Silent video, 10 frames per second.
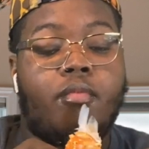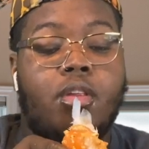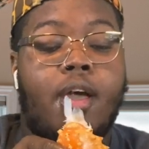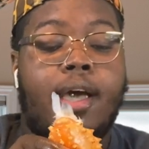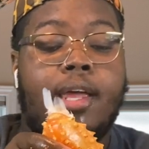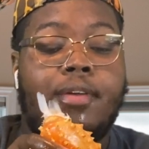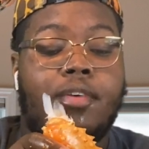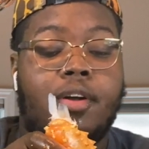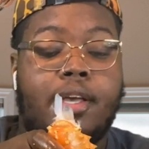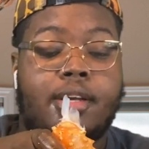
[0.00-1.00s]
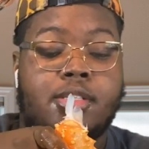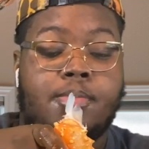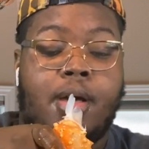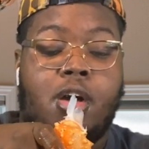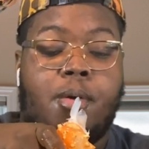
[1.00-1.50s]
I ain't even gonna get into
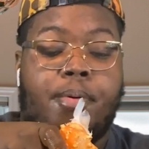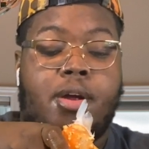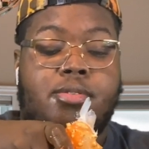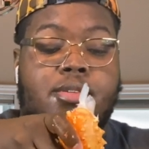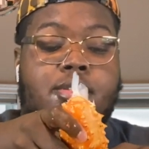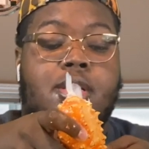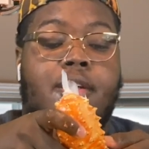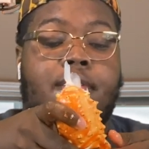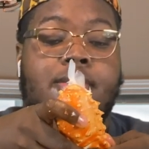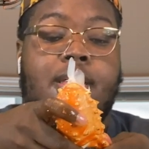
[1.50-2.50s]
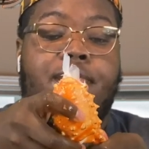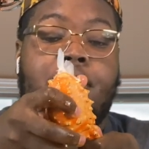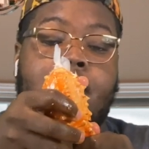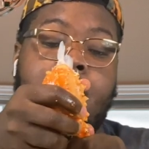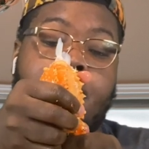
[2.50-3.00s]
my own personal stuff because I ain't
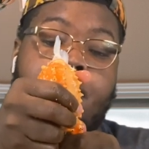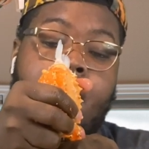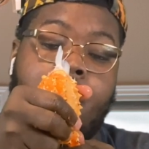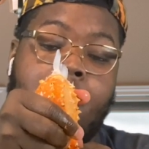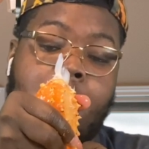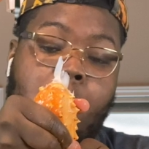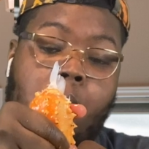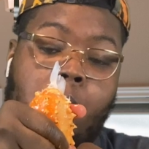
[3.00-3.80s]
finna